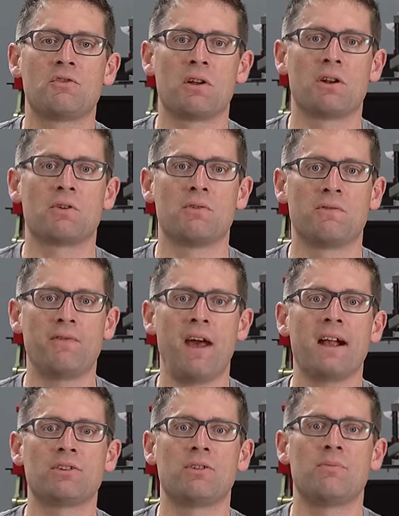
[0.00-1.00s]
critical
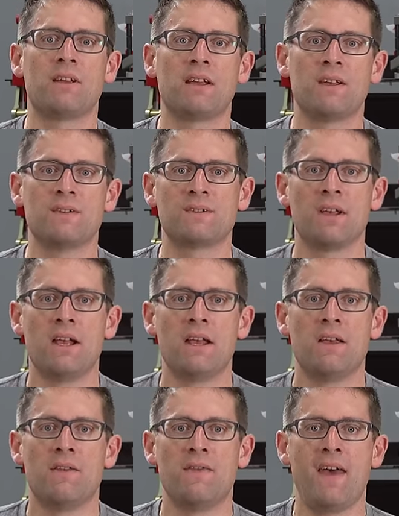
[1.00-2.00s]
factor because
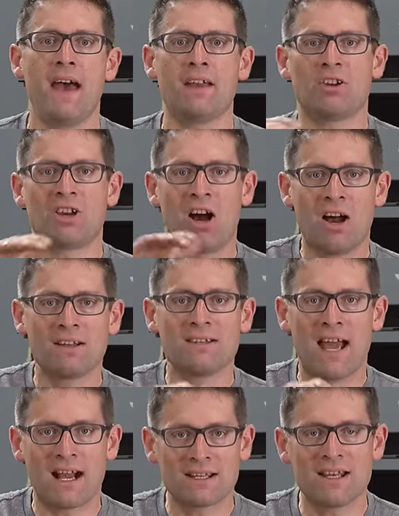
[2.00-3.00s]
that
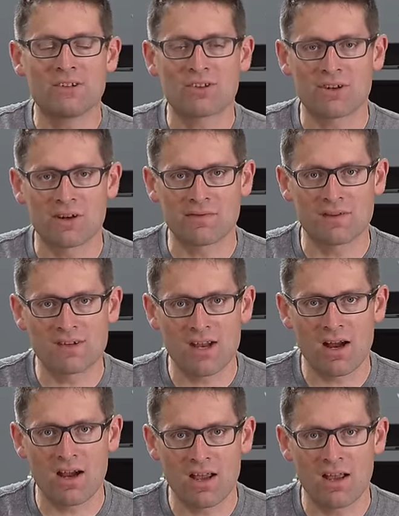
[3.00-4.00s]
contacting surface
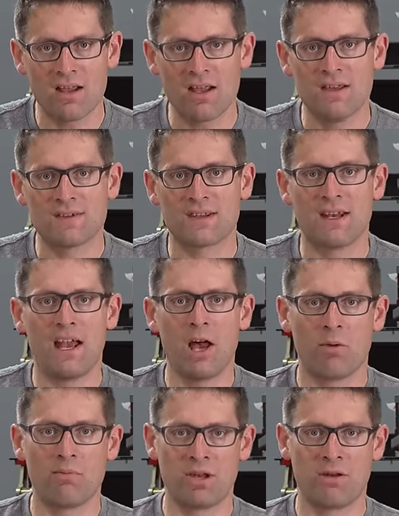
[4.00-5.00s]
area is going to
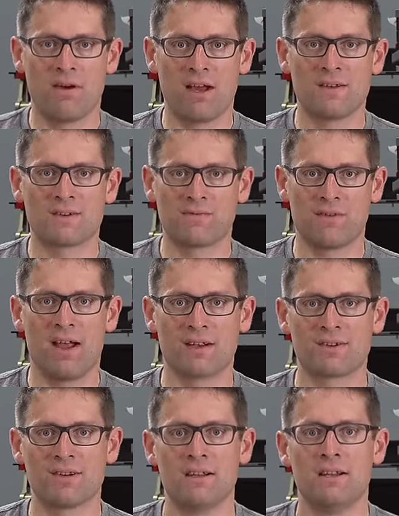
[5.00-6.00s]
help minimize
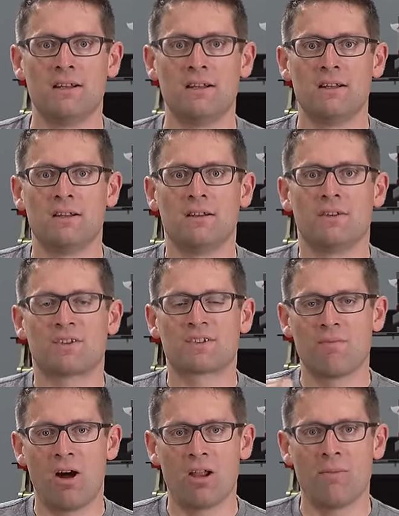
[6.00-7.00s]
flex.
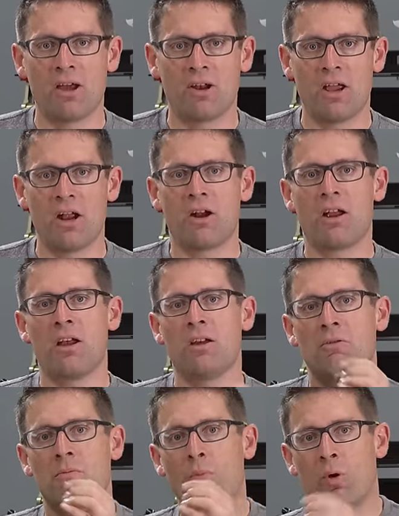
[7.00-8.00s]
Small amount of
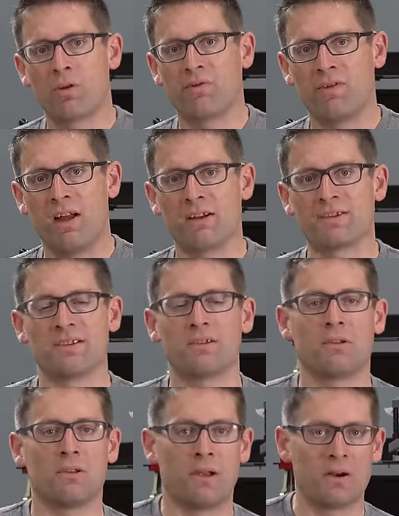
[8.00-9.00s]
area, more flex.
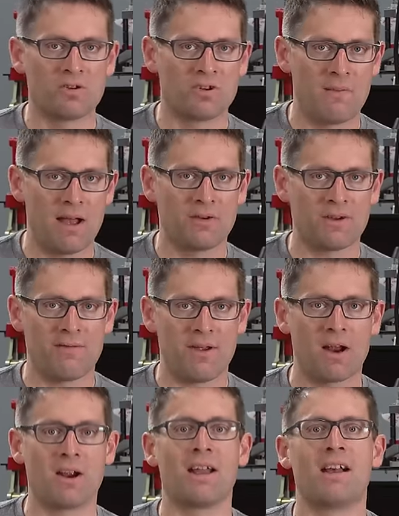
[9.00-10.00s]
Large amount of
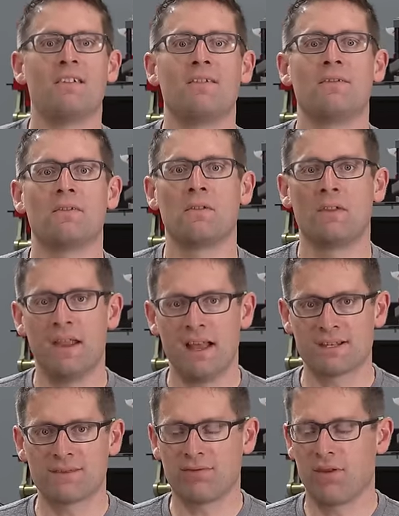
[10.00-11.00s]
area,
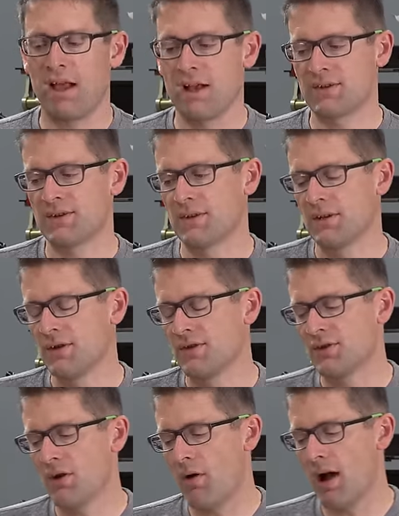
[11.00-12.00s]
less flex.
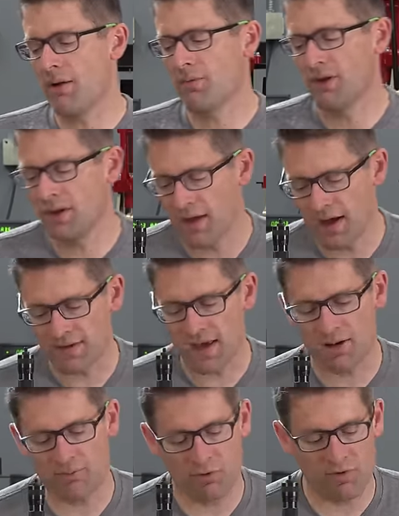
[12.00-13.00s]
So I really like
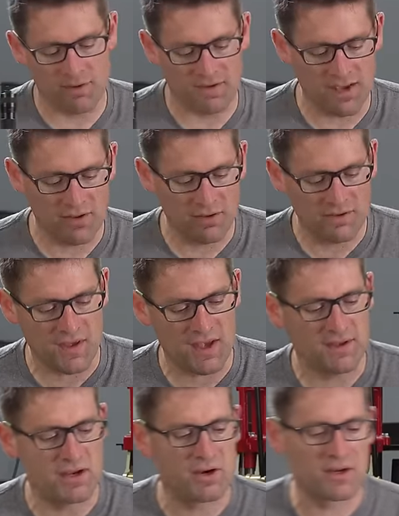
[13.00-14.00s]
that improvement. The other
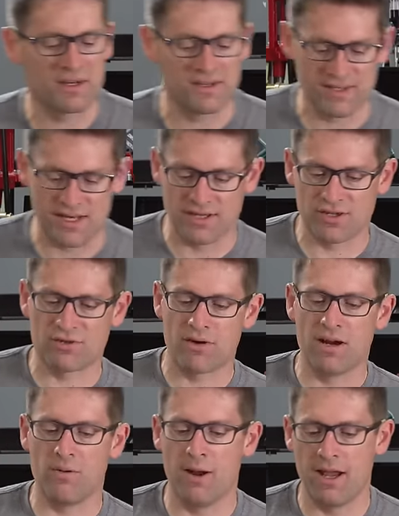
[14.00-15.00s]
thing that you're gonna see
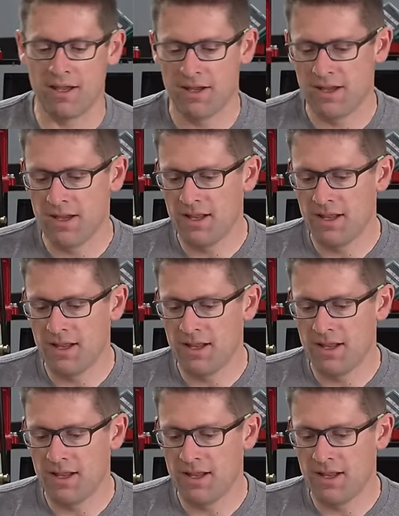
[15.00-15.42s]
straight away